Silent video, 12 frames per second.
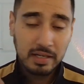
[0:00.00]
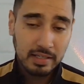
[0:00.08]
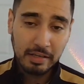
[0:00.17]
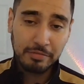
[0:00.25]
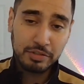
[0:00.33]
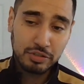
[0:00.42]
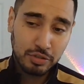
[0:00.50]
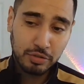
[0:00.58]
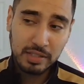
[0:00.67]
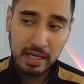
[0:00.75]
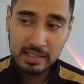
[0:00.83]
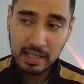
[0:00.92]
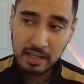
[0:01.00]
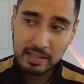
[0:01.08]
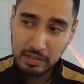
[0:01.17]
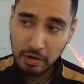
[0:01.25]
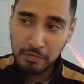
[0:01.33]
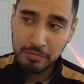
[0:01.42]
If it's true that
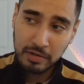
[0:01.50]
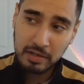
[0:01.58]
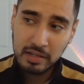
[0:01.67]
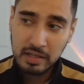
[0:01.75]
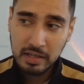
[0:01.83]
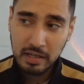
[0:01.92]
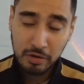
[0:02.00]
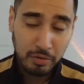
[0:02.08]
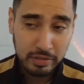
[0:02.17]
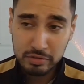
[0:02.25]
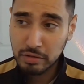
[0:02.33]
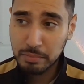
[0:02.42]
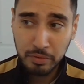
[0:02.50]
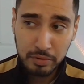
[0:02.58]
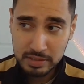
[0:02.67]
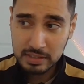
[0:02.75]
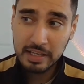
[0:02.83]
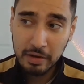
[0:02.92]
Atalanta offered, according to
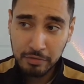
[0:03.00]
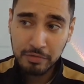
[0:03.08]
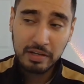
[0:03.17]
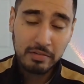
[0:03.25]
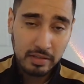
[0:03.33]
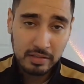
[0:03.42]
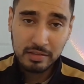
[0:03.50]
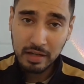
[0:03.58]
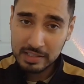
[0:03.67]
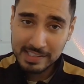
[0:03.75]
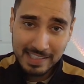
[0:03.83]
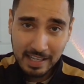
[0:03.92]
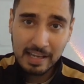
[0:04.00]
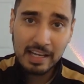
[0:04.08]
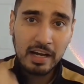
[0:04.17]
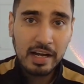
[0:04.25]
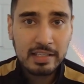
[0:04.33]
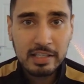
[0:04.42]
reports, they offered a slightly
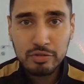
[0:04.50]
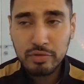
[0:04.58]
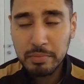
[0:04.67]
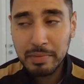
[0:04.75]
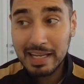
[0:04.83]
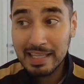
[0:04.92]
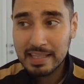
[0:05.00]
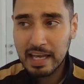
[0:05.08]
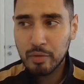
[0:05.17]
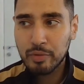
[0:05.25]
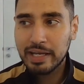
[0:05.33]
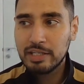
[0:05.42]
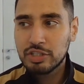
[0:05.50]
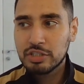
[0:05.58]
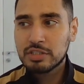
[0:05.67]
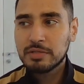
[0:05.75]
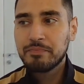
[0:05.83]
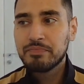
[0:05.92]
higher than 3 million net wages.